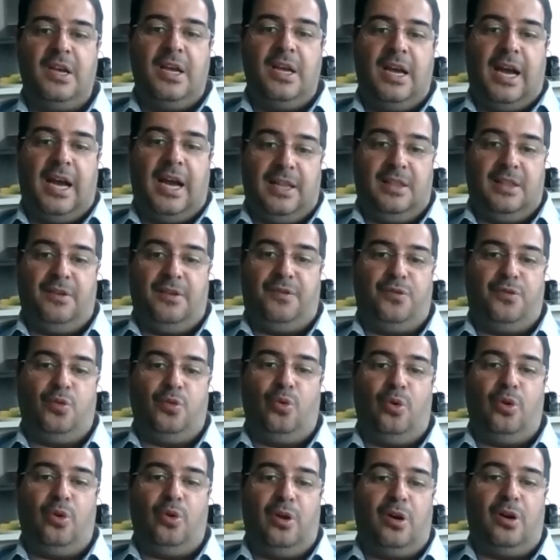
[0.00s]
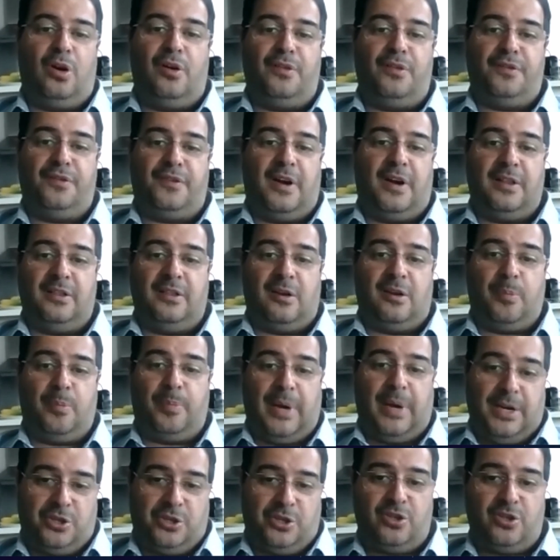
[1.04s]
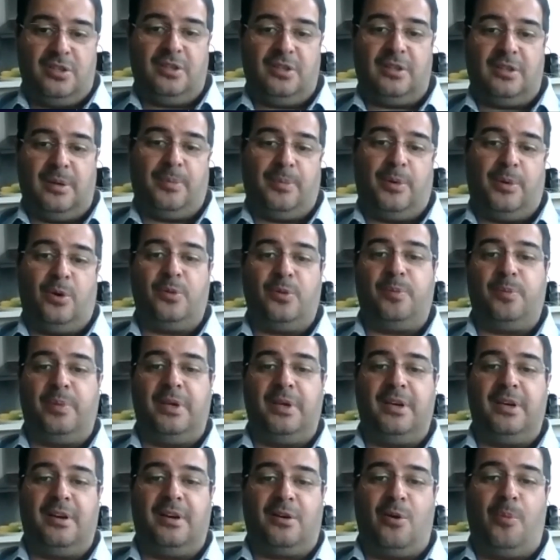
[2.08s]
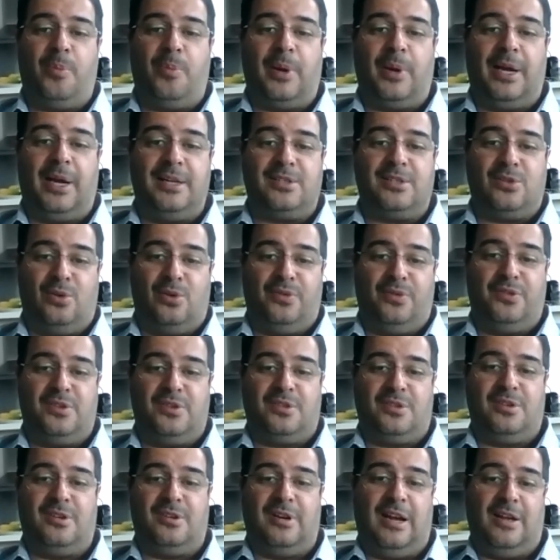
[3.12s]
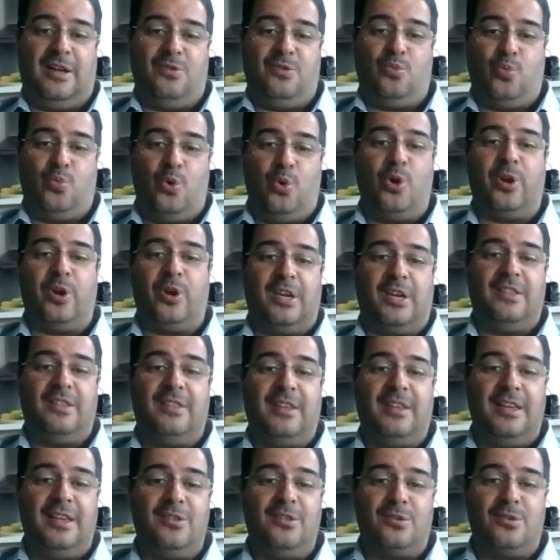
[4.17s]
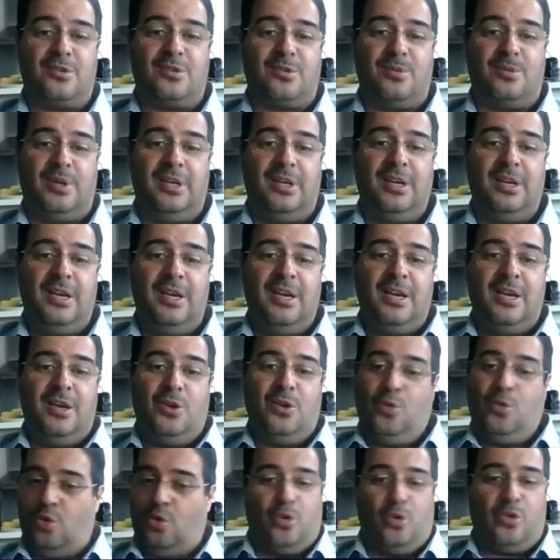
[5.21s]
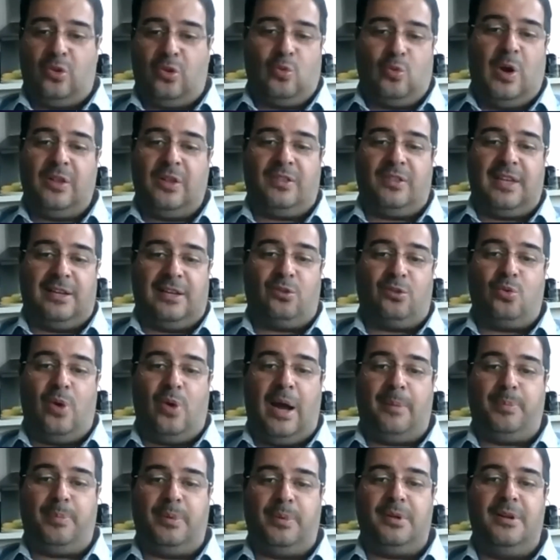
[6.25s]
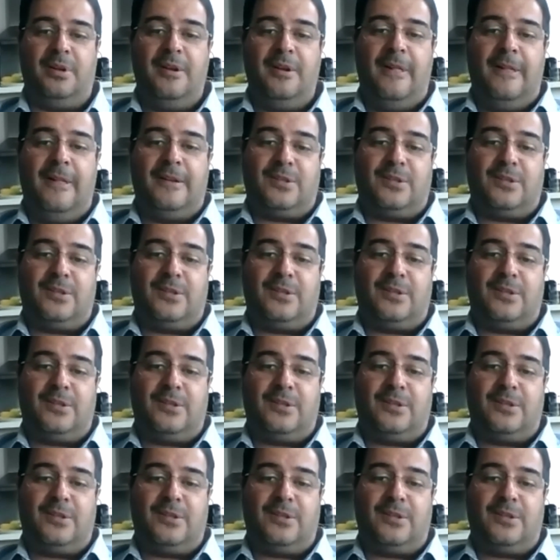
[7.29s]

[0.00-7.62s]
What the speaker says: And if you love and are passionate about being a compliance officer and work in the industry, you don't want that to happen.